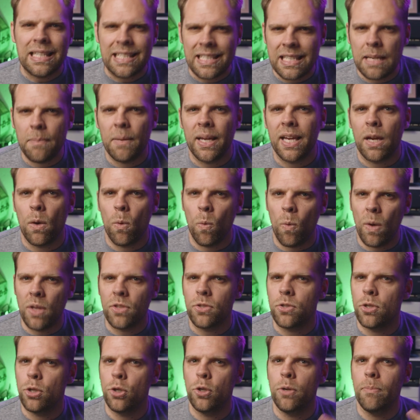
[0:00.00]
seem like it
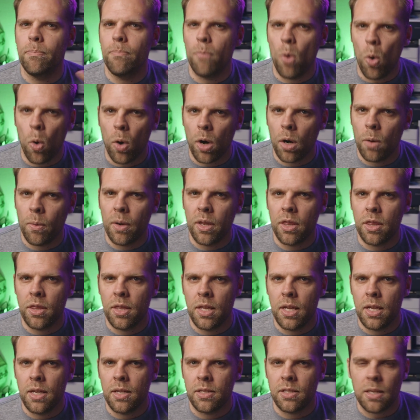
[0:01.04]
wants to do more with
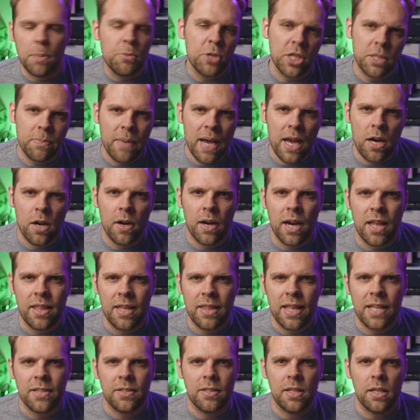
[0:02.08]
the subject matter, and I
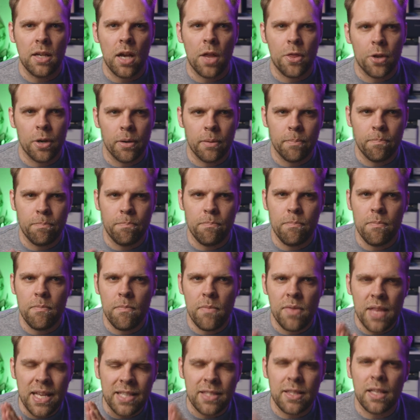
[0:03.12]
think that's the other
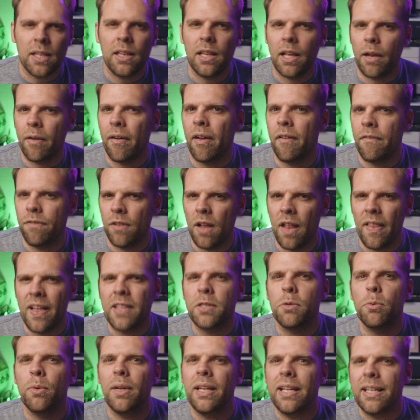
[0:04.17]
that's the glaring flaw.
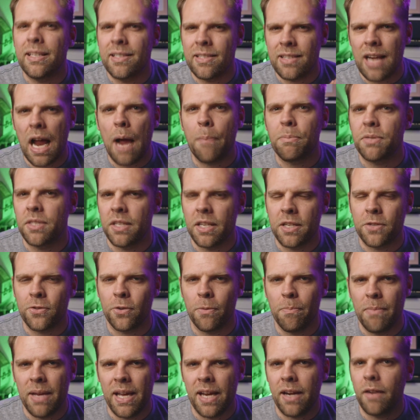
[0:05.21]
That's what really stops this
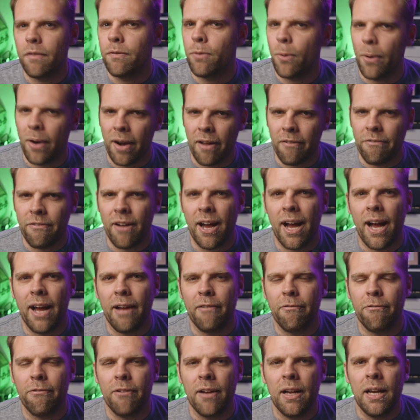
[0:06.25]
from being a four out of
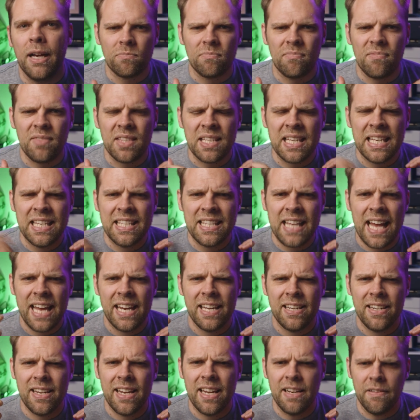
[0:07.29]
five is that
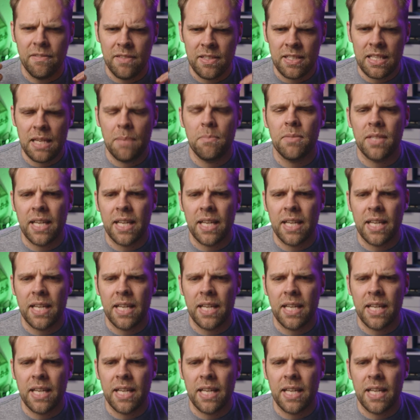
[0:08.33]
it, it seems